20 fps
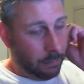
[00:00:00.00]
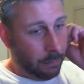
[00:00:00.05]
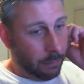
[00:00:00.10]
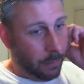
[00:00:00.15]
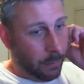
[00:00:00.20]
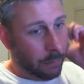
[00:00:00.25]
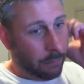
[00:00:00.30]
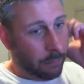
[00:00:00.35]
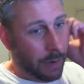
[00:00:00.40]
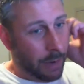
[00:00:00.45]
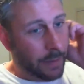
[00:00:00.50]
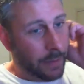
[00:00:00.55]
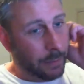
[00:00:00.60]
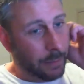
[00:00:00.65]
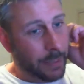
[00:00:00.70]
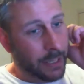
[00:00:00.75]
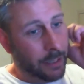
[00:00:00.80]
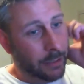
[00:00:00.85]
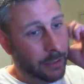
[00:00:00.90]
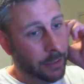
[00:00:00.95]
rather
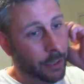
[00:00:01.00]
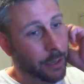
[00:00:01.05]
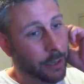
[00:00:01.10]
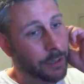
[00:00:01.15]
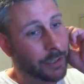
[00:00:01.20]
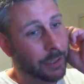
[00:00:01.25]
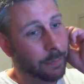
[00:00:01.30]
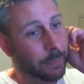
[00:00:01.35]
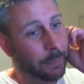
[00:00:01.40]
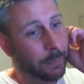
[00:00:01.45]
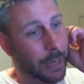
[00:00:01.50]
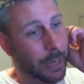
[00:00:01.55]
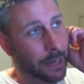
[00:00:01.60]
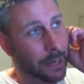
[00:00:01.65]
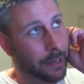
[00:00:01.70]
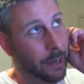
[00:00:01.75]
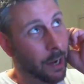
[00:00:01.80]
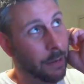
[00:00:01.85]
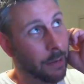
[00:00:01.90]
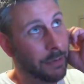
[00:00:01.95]
be closer back
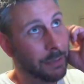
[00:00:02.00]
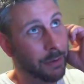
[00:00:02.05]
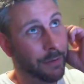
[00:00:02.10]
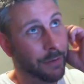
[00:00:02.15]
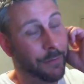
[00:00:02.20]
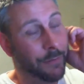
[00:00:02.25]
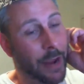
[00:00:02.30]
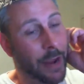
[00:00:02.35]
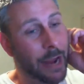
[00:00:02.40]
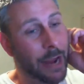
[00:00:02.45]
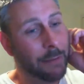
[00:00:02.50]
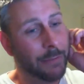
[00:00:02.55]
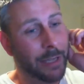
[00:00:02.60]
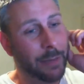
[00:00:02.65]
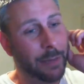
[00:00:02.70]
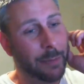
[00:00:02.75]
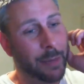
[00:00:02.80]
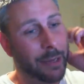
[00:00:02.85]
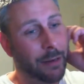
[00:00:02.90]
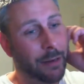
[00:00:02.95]
home to my family,
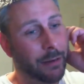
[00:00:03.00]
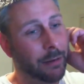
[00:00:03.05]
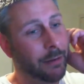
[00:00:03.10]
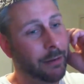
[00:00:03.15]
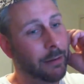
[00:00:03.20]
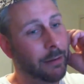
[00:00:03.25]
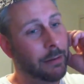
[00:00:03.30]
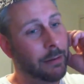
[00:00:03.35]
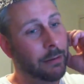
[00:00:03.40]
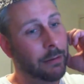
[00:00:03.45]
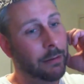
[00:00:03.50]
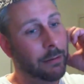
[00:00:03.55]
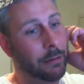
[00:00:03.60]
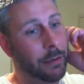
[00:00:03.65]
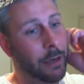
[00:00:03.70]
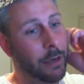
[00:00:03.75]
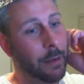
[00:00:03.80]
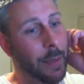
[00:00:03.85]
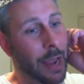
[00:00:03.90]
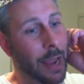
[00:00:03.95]
but
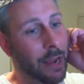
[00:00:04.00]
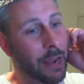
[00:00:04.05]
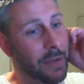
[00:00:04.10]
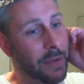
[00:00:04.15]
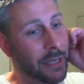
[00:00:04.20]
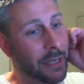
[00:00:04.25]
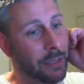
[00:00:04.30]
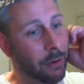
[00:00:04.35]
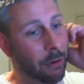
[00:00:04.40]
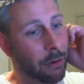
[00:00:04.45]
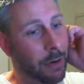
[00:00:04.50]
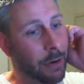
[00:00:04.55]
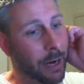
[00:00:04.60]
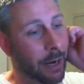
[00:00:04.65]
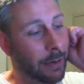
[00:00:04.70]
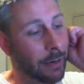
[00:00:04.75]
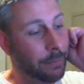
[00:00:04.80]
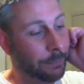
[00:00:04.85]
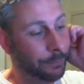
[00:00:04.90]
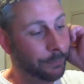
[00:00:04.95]
you know, back in
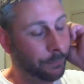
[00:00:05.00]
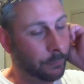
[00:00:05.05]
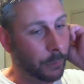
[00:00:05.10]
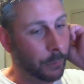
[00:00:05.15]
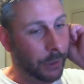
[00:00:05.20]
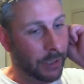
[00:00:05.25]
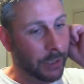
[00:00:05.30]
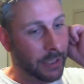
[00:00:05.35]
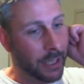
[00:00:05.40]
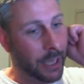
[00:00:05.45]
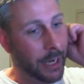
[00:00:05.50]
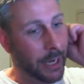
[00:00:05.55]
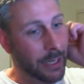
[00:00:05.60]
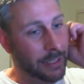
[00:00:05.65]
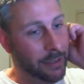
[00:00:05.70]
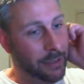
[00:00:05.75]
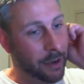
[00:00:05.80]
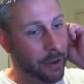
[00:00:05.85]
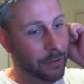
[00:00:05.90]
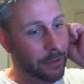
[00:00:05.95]
Victoria, which is the
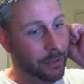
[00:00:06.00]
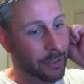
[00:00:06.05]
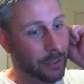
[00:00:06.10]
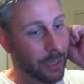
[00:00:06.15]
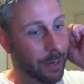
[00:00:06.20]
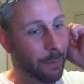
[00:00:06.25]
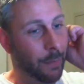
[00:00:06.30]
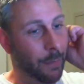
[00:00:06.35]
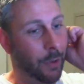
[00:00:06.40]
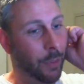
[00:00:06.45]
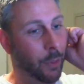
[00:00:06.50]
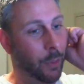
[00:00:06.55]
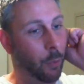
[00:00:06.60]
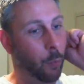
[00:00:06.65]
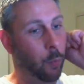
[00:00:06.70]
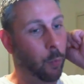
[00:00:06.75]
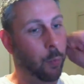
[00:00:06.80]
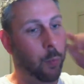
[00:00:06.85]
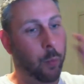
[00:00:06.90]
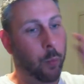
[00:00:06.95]
East Coast, because I'm on the
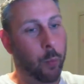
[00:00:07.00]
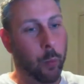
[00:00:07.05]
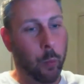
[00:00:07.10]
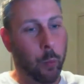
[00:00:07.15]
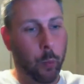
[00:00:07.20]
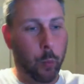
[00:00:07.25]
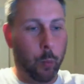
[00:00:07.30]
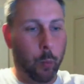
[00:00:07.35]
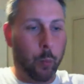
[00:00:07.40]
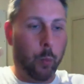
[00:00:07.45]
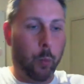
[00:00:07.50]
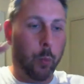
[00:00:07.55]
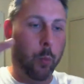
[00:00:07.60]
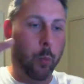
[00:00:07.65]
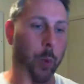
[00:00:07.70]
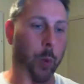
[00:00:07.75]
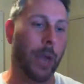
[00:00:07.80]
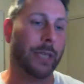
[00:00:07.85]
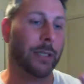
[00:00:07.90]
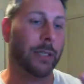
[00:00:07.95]

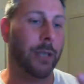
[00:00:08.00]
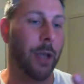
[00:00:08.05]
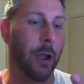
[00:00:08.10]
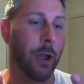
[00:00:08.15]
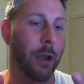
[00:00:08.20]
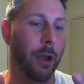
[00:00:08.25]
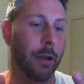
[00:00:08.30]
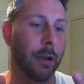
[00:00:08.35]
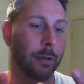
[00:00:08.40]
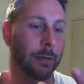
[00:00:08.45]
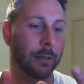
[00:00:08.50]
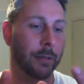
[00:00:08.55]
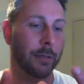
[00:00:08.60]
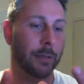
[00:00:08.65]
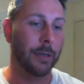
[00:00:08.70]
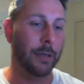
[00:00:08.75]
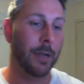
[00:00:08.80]
West Coast.